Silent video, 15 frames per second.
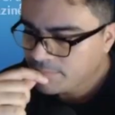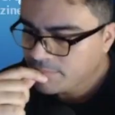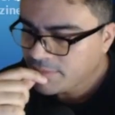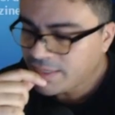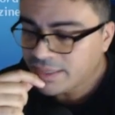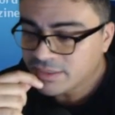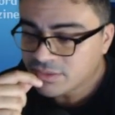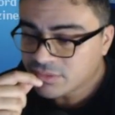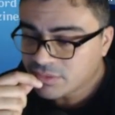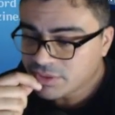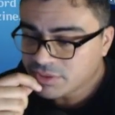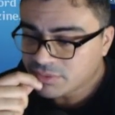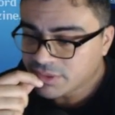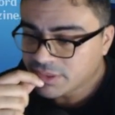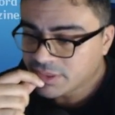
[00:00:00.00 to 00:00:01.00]
Yeah, the
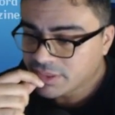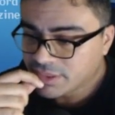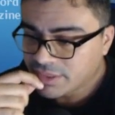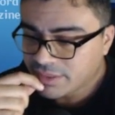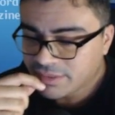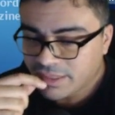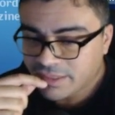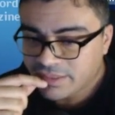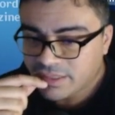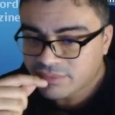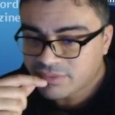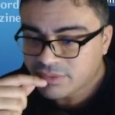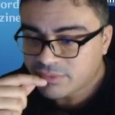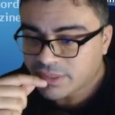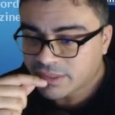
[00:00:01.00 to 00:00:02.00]
story is really good. I, I,
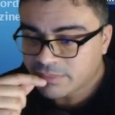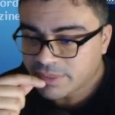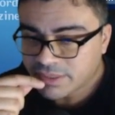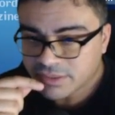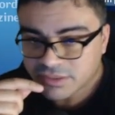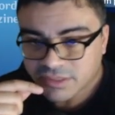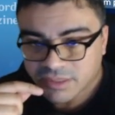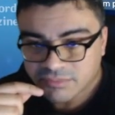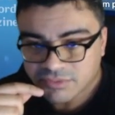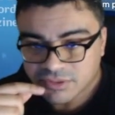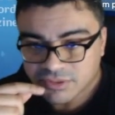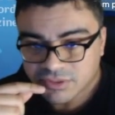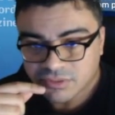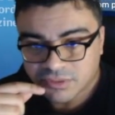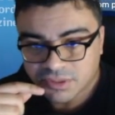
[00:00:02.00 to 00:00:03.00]
definitely recommend this game for
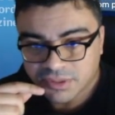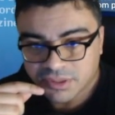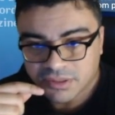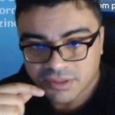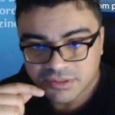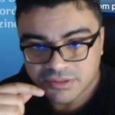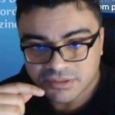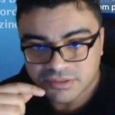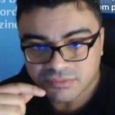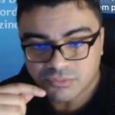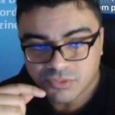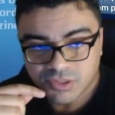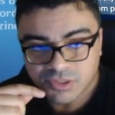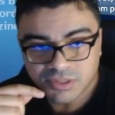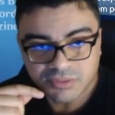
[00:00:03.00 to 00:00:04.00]
the story. It's
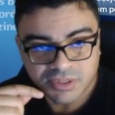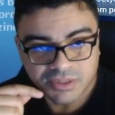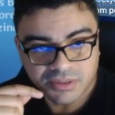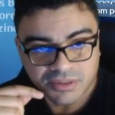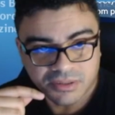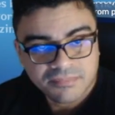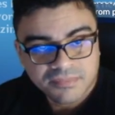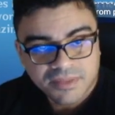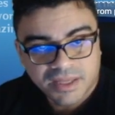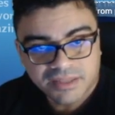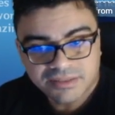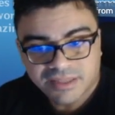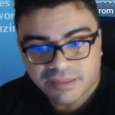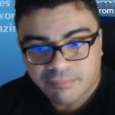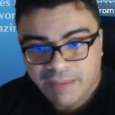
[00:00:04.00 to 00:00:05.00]
really, really good.
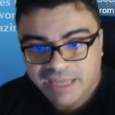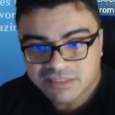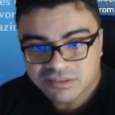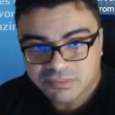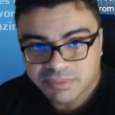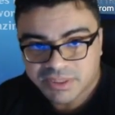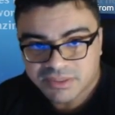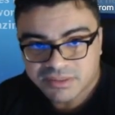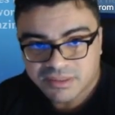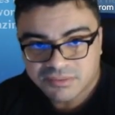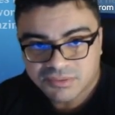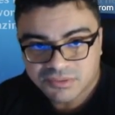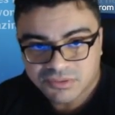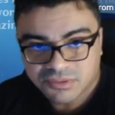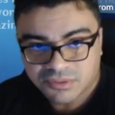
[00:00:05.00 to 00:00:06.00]
It's like masterpiece
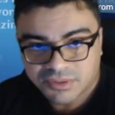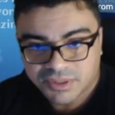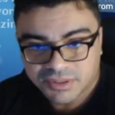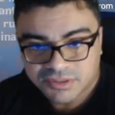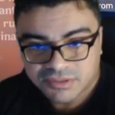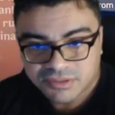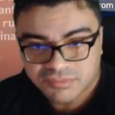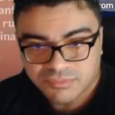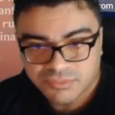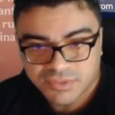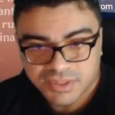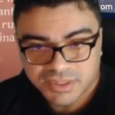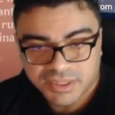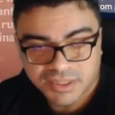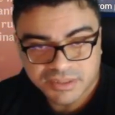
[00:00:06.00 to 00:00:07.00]
level story. It's
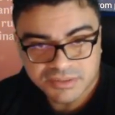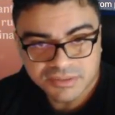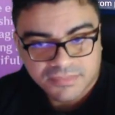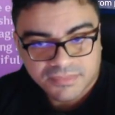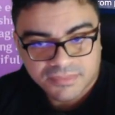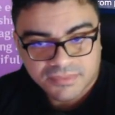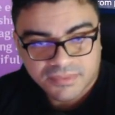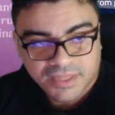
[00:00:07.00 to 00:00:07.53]
really nice.